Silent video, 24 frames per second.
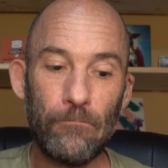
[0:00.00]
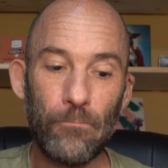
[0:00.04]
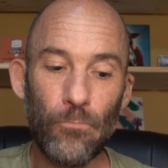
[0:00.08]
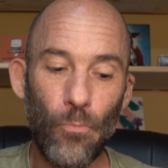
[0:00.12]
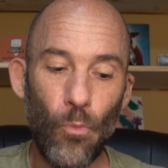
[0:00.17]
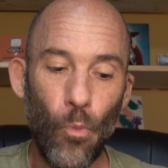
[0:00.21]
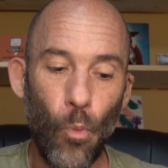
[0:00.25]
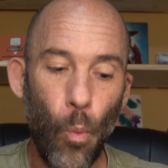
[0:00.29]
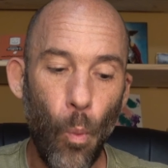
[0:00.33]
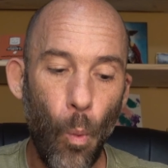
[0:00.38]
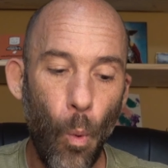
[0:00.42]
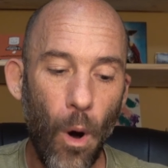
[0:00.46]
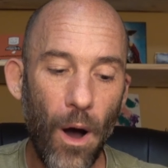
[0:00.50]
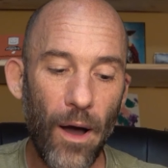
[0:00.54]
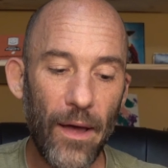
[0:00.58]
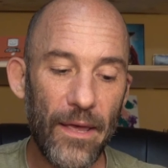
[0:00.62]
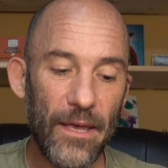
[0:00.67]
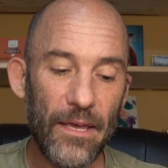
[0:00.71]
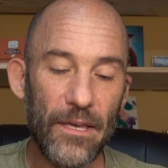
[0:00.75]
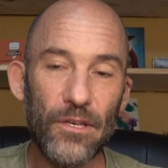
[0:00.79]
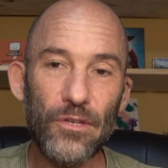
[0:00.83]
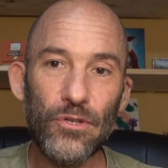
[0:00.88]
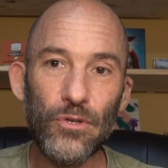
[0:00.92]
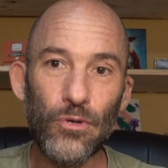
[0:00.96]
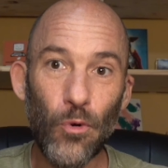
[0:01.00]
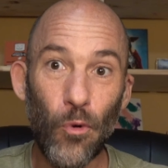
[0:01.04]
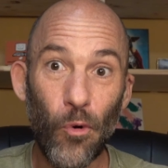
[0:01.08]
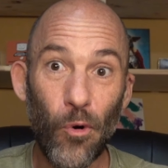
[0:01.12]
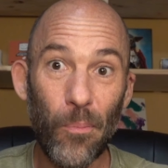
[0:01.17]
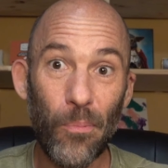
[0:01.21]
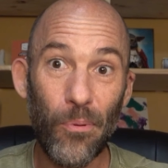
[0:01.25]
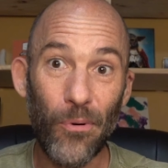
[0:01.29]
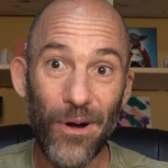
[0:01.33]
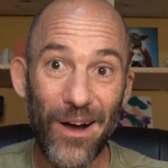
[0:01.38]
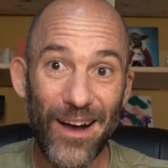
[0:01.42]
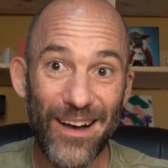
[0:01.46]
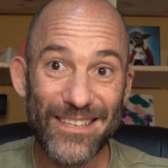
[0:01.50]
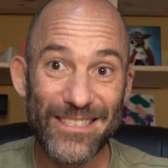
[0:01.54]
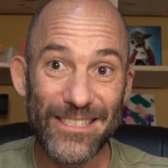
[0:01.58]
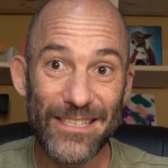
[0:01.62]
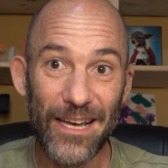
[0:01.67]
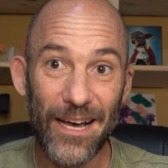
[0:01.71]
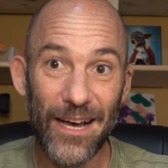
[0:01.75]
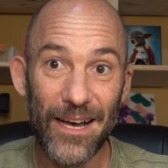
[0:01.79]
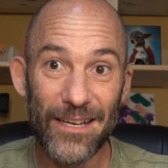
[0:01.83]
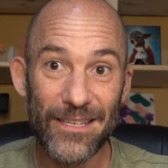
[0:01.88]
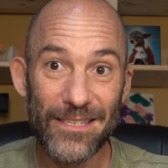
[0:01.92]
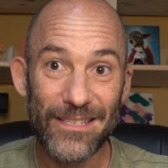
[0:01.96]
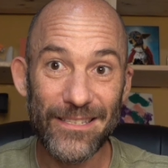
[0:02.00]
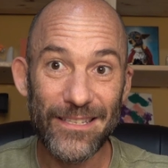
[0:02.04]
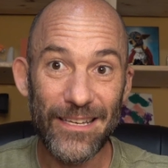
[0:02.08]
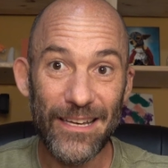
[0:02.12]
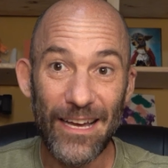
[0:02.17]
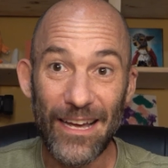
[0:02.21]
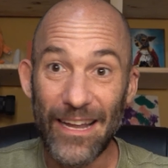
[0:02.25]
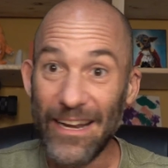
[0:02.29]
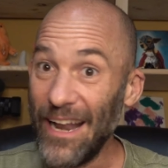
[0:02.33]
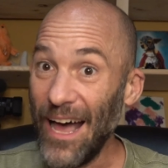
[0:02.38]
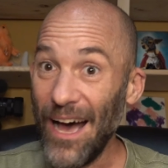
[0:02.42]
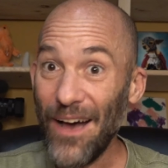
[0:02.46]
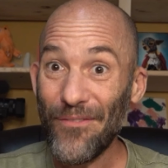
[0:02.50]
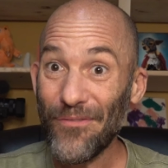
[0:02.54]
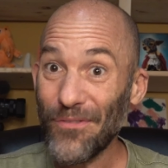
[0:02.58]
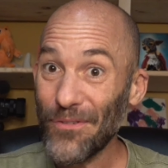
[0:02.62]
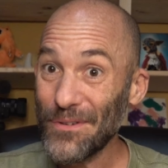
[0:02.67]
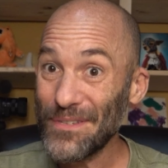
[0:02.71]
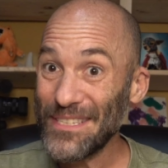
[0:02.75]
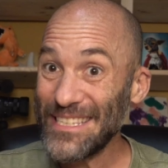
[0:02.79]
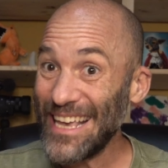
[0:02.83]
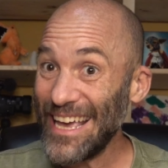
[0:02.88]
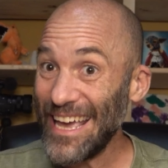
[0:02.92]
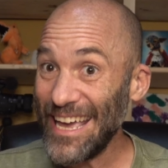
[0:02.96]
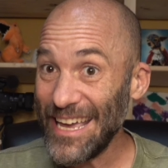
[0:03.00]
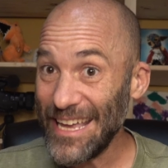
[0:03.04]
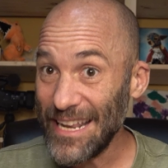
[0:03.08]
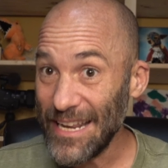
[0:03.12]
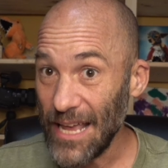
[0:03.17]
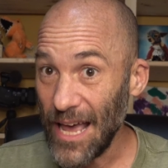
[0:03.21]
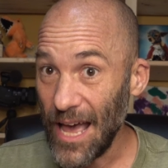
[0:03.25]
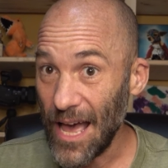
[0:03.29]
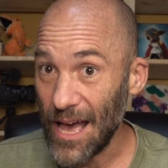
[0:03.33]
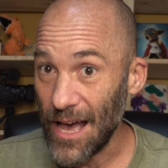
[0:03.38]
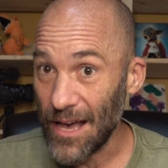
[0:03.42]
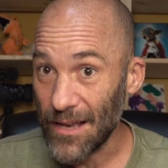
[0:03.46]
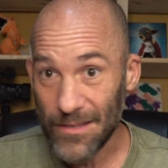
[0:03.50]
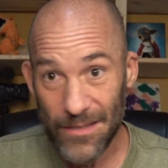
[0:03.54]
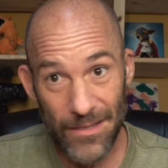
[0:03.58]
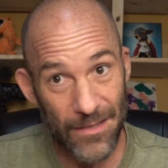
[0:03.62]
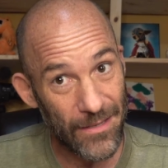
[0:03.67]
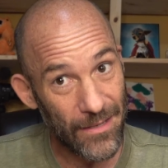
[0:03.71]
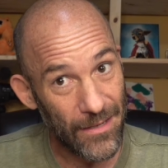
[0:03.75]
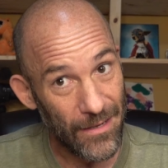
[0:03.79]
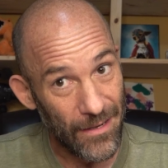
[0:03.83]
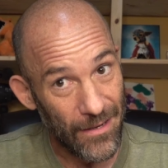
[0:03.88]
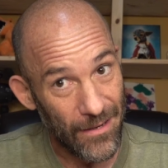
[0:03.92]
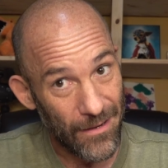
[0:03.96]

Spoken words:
What is your process, not for saying yes,